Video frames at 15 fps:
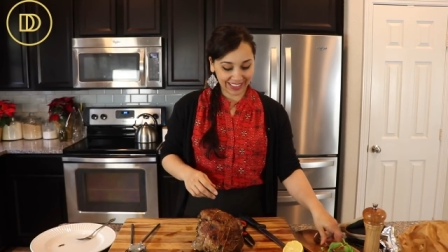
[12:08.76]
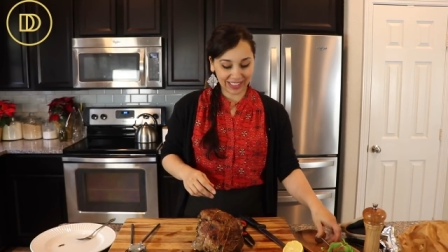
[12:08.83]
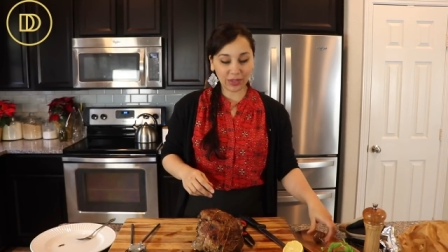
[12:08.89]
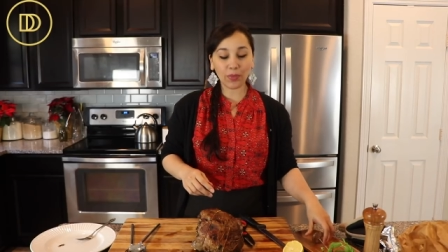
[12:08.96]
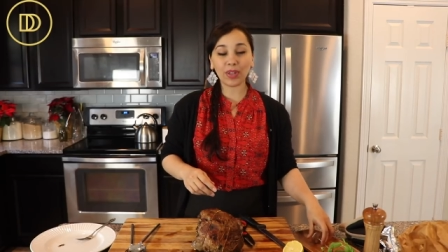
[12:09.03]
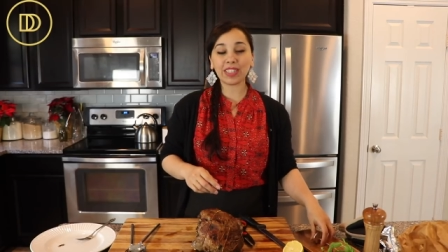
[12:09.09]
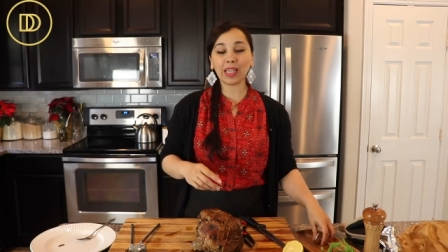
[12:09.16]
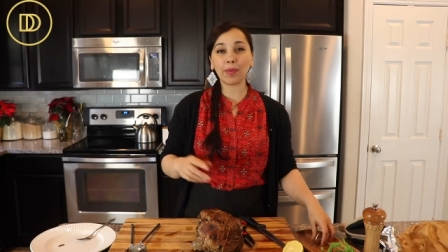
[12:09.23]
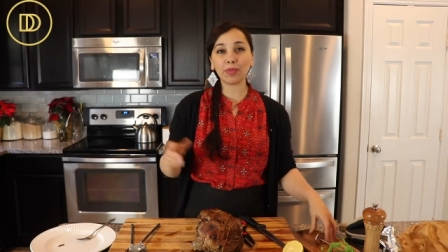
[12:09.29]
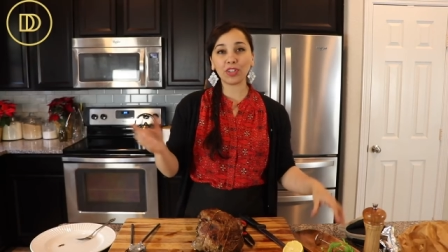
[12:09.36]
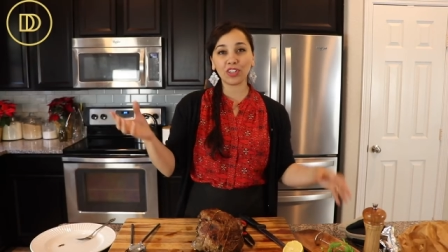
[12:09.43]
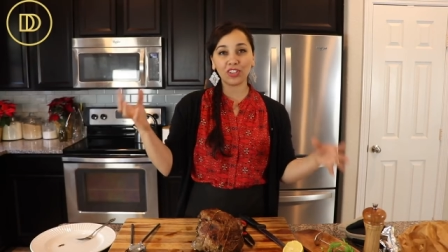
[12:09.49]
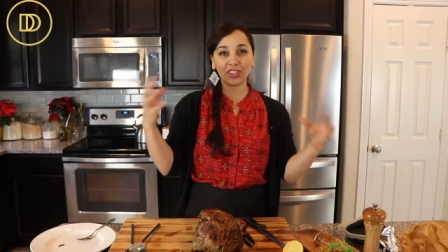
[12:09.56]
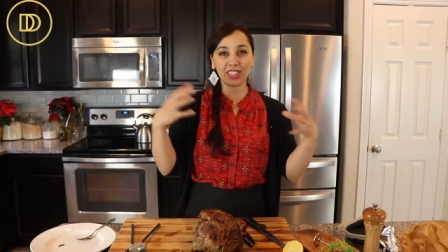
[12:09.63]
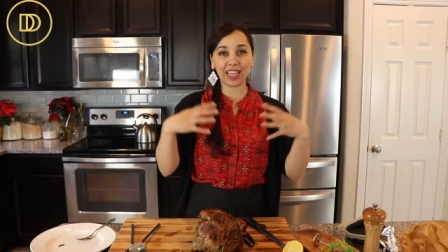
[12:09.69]
So what
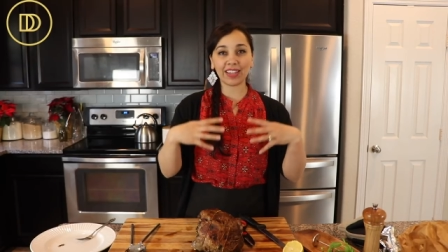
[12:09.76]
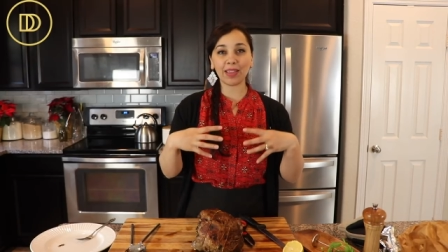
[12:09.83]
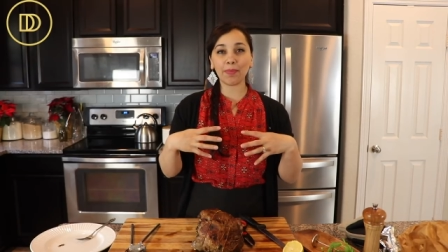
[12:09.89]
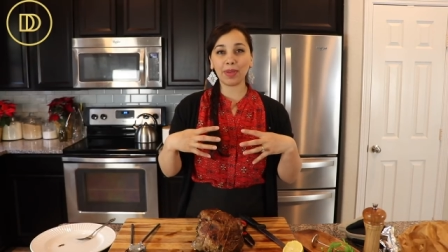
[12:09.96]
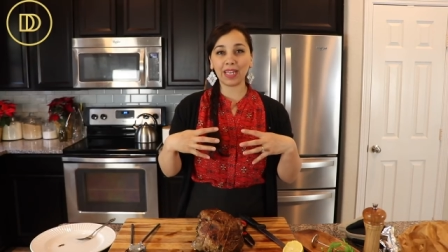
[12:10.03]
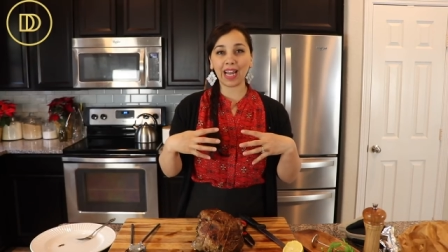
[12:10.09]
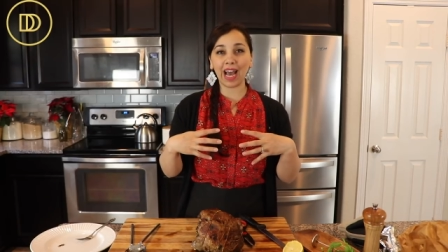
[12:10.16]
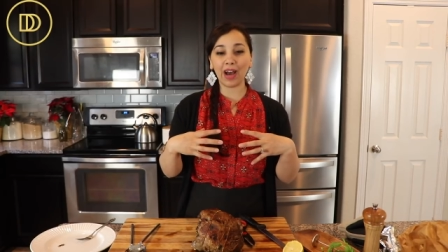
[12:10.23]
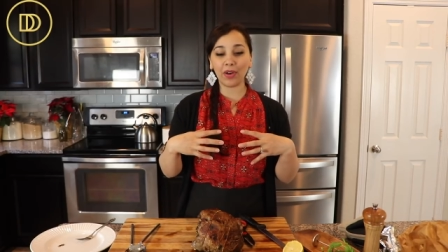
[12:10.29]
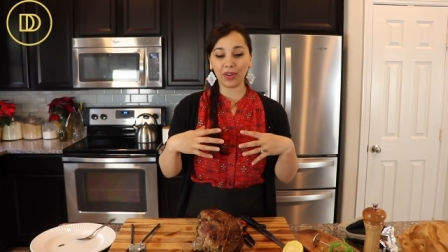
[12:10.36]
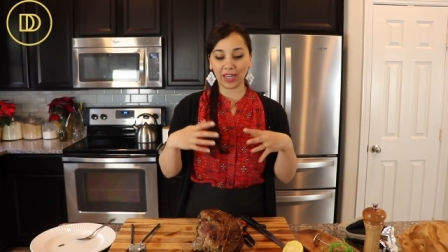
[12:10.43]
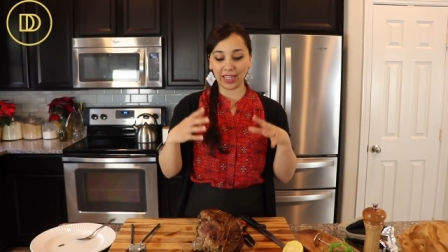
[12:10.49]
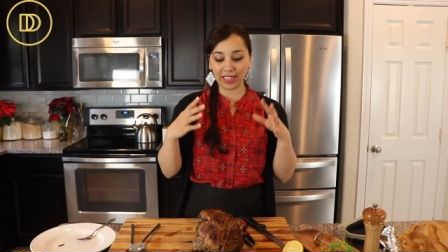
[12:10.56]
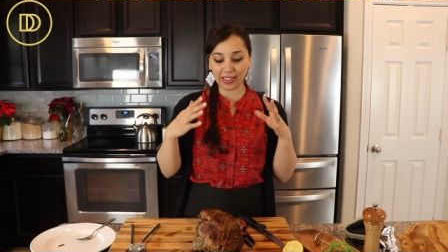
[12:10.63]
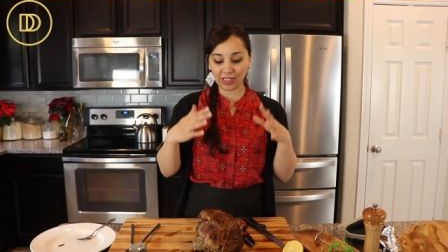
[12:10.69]
temperature you should take the meat
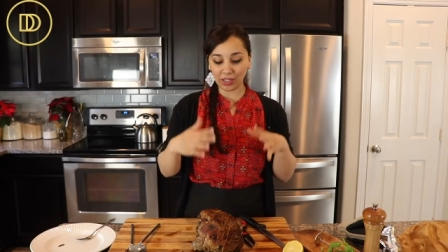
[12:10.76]
out in.